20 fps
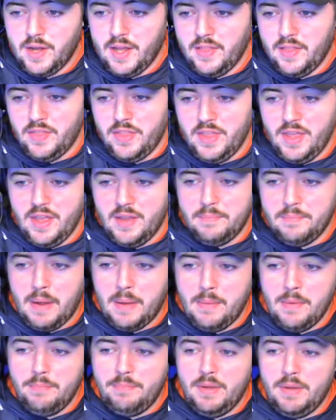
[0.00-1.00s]
and then
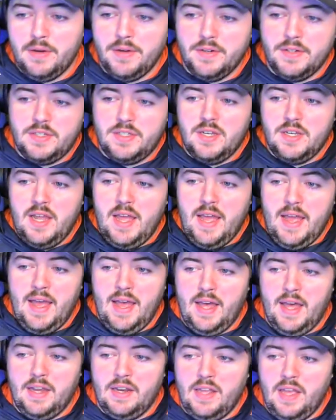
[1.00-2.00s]
Bobby Pierce
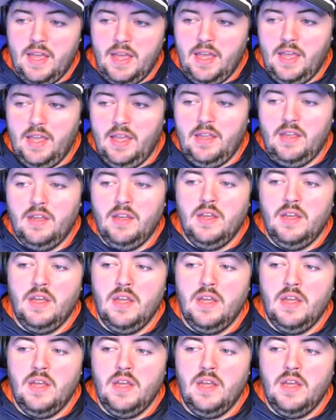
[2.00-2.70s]
had a